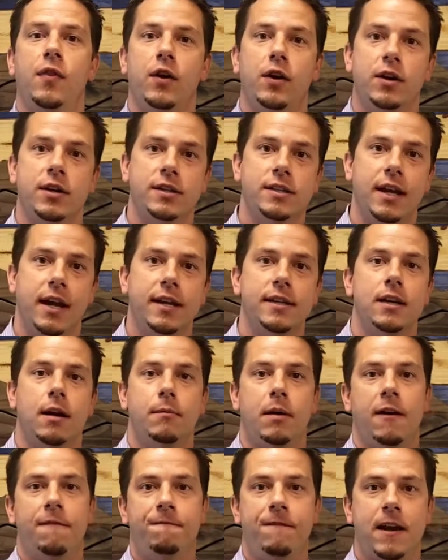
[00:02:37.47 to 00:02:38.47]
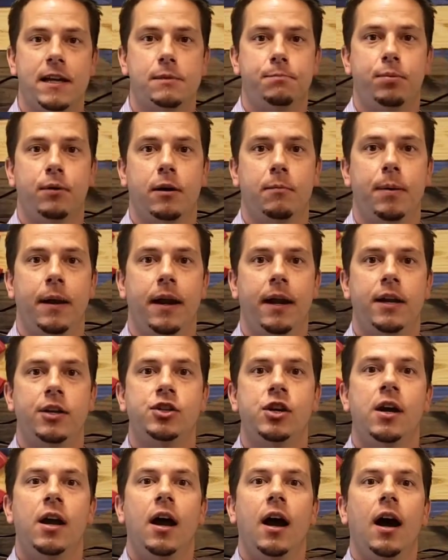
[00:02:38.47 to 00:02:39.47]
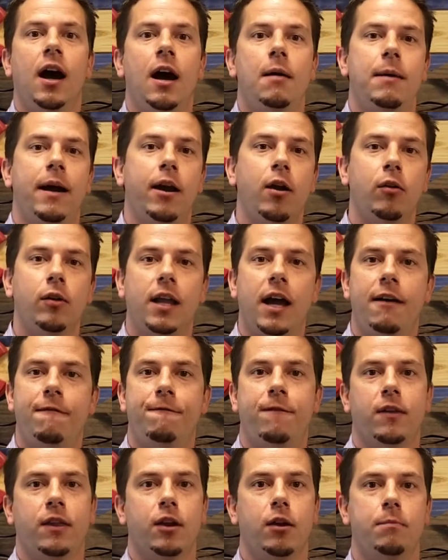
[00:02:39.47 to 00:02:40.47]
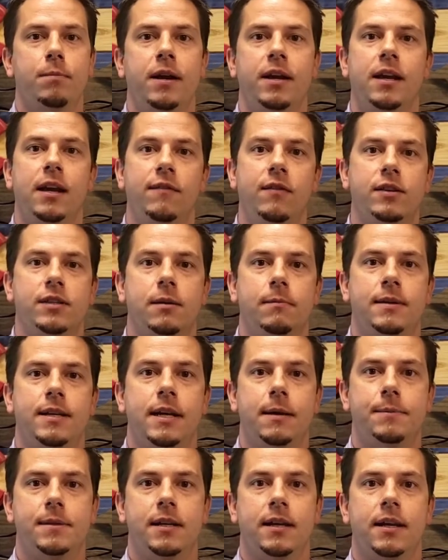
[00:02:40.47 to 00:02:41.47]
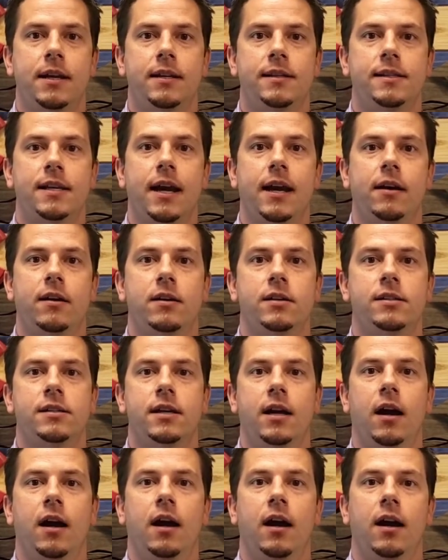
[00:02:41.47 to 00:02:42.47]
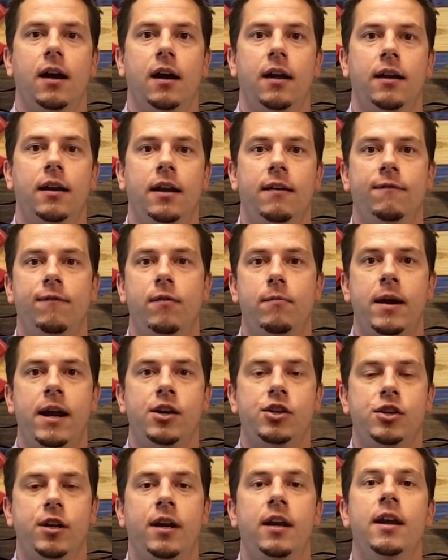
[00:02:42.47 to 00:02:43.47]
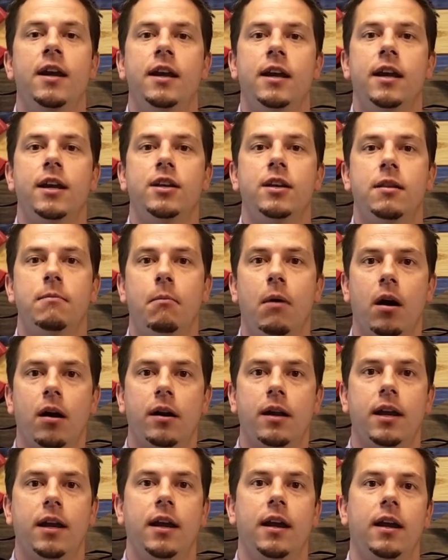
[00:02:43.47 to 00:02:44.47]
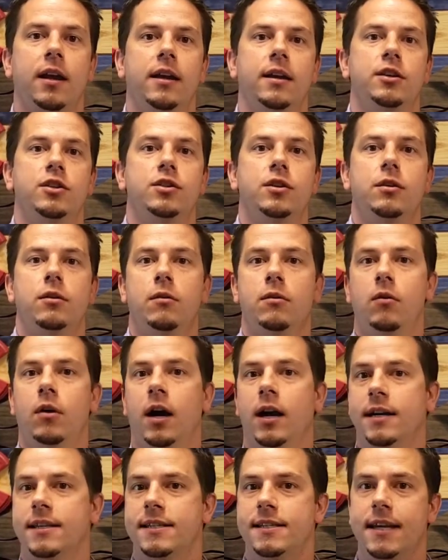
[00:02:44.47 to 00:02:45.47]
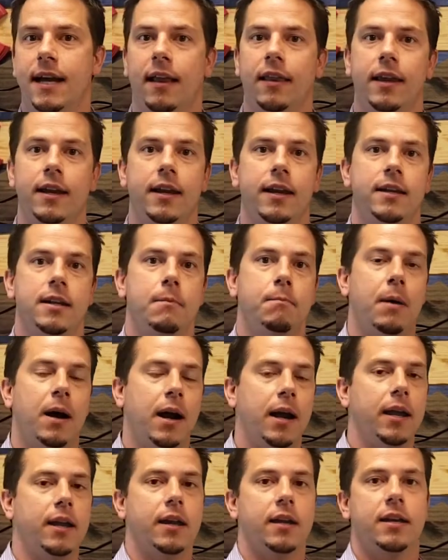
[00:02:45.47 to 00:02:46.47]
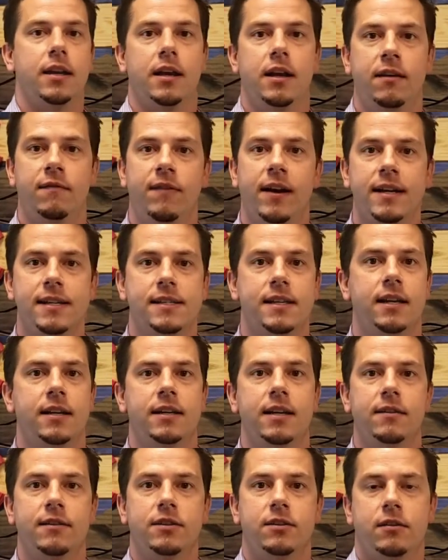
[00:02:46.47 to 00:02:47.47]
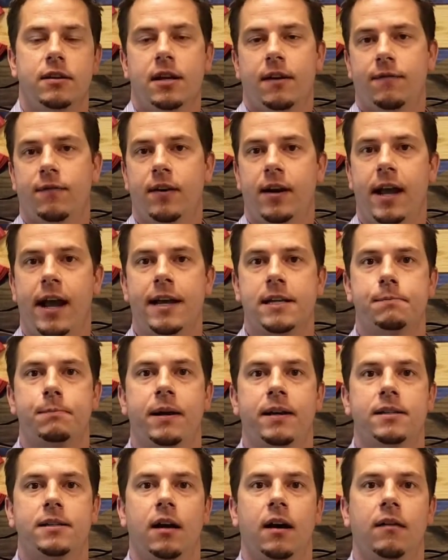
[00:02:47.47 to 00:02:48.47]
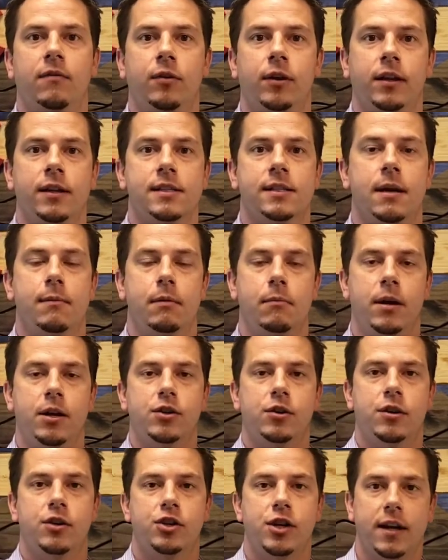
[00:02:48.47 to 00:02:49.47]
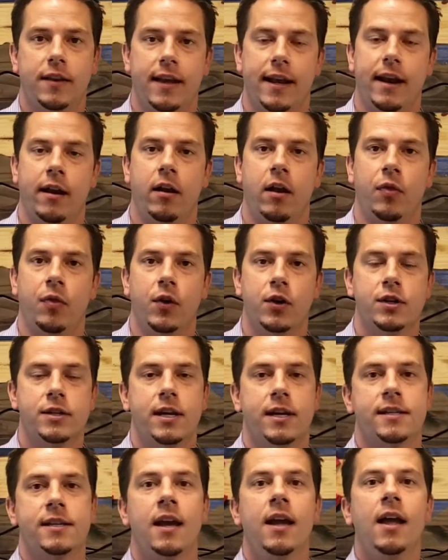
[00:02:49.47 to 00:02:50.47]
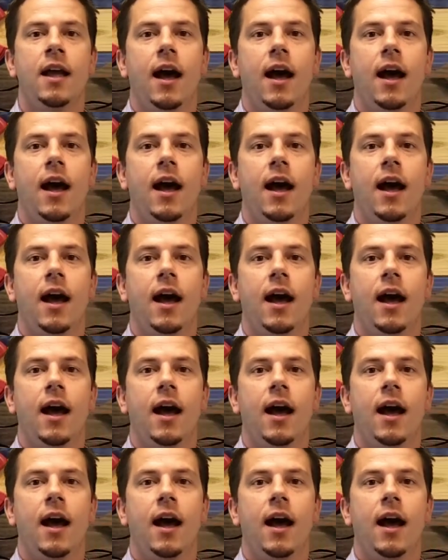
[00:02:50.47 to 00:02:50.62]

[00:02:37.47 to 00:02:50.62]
Thursdays on my Facebook page. Um, I go live for a little bit, give you some tips and insiders uh, information into the market, into uh, selling, into buying, into investing, di- different aspects of real estate. But make sure you check that out on Thursdays.